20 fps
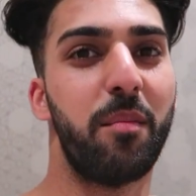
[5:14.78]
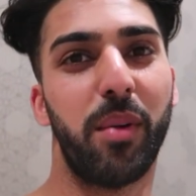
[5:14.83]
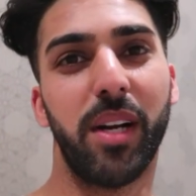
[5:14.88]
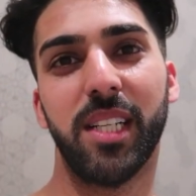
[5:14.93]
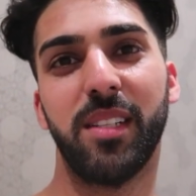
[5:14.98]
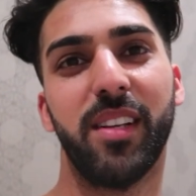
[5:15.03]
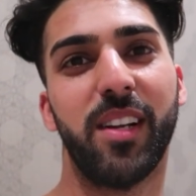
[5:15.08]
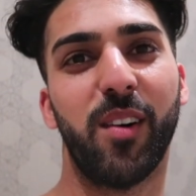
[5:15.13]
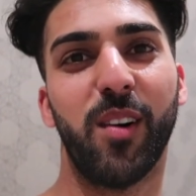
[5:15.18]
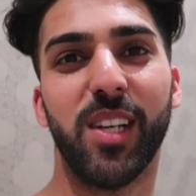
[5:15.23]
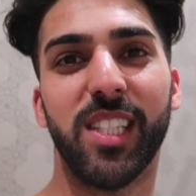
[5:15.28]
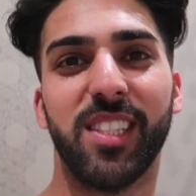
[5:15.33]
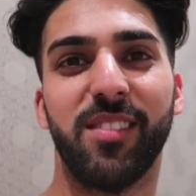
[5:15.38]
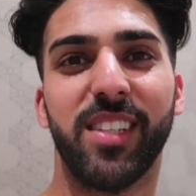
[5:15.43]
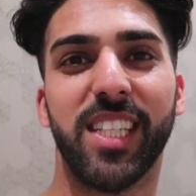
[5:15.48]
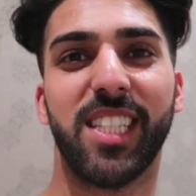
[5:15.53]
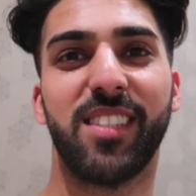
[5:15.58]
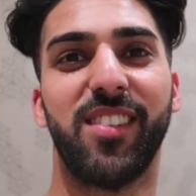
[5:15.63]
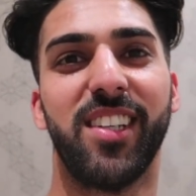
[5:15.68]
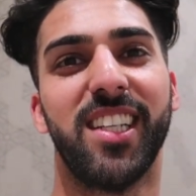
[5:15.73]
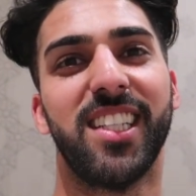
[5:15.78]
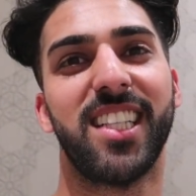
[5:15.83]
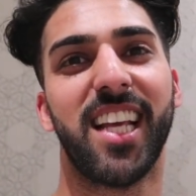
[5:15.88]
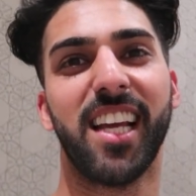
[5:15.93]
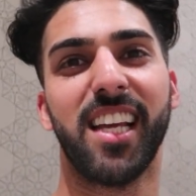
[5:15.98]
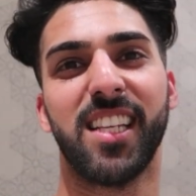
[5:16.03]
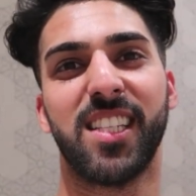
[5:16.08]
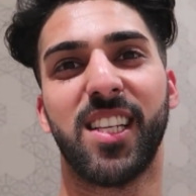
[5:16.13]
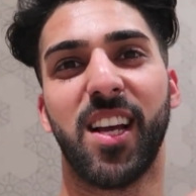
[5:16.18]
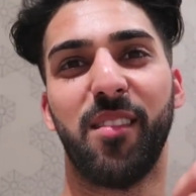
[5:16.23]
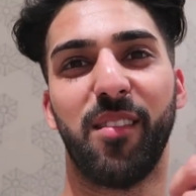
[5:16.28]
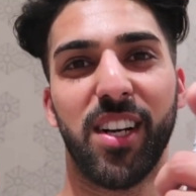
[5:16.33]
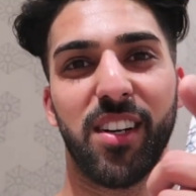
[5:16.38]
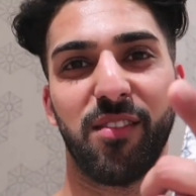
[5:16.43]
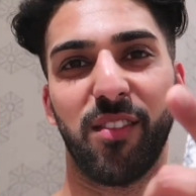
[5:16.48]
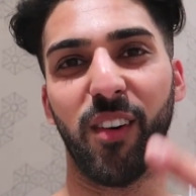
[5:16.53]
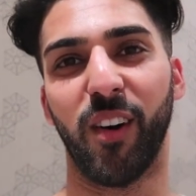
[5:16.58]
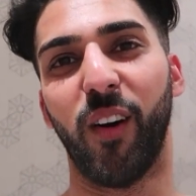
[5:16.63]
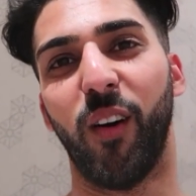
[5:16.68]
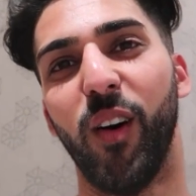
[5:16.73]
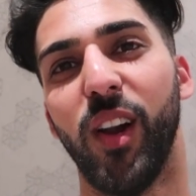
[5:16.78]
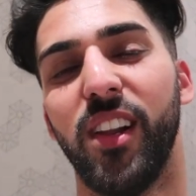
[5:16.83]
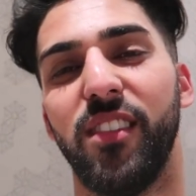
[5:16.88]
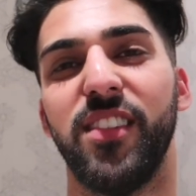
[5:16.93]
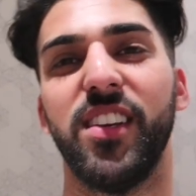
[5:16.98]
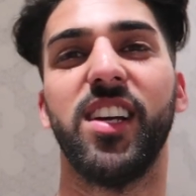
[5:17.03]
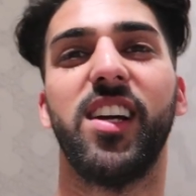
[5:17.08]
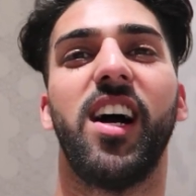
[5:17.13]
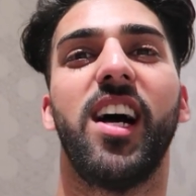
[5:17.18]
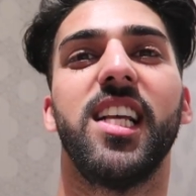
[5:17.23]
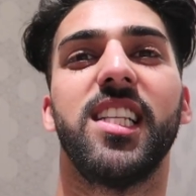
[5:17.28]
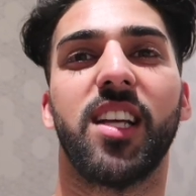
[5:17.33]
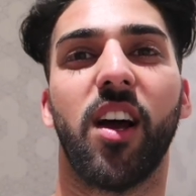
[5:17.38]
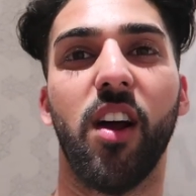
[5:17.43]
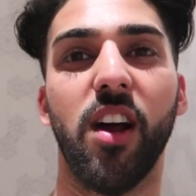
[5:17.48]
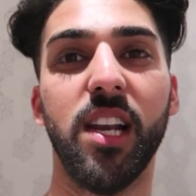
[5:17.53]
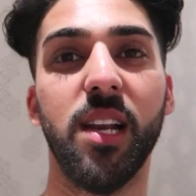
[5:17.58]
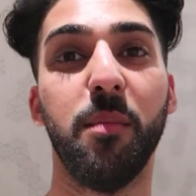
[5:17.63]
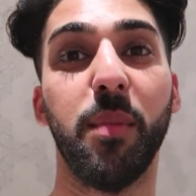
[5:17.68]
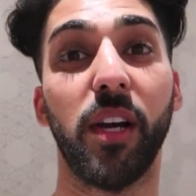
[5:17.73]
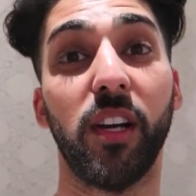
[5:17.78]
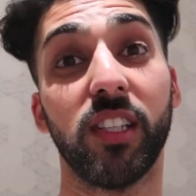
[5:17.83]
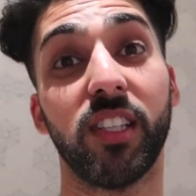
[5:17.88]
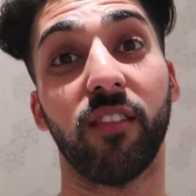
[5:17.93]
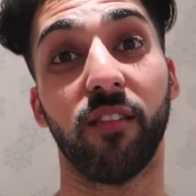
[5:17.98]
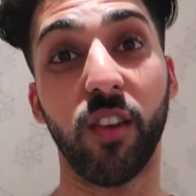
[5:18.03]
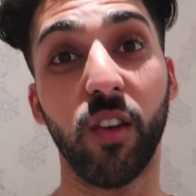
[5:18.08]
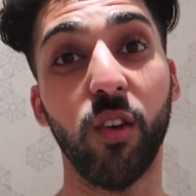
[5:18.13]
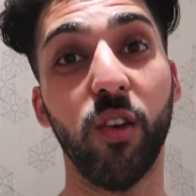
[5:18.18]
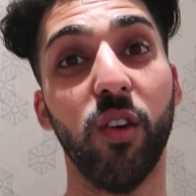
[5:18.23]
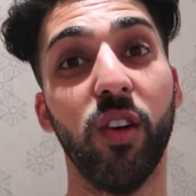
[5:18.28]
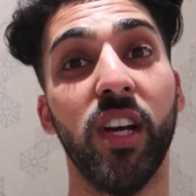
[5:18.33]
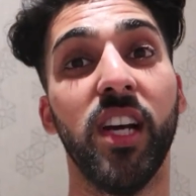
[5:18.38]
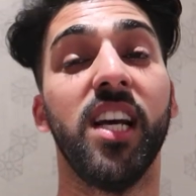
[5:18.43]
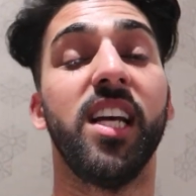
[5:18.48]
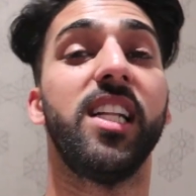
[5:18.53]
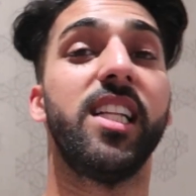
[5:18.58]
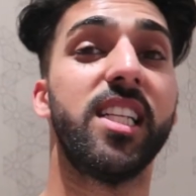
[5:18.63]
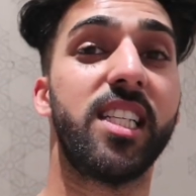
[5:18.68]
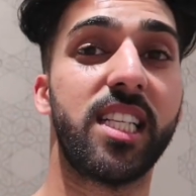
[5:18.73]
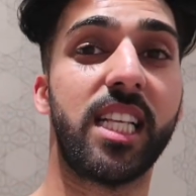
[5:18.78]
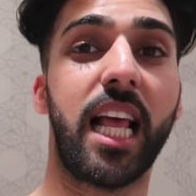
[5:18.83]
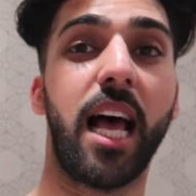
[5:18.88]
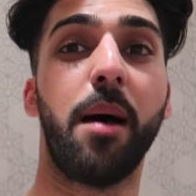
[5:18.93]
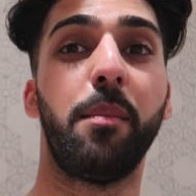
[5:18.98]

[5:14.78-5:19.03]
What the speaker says: But it's been an awesome experience. Thank you so much for all of you guys. Only because of you, this has